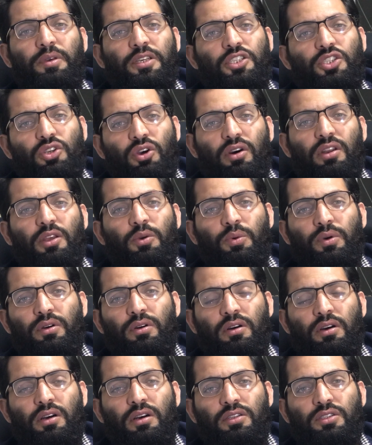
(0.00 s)
be sorry
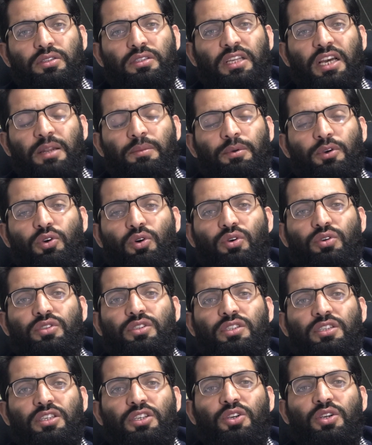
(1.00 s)
to that,
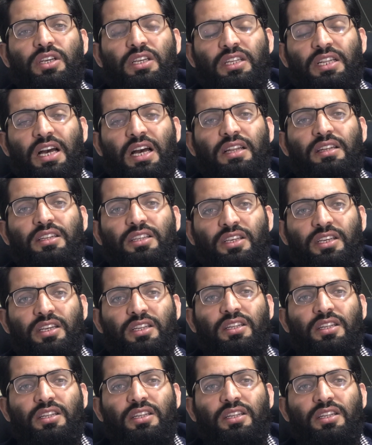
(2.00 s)
because you cannot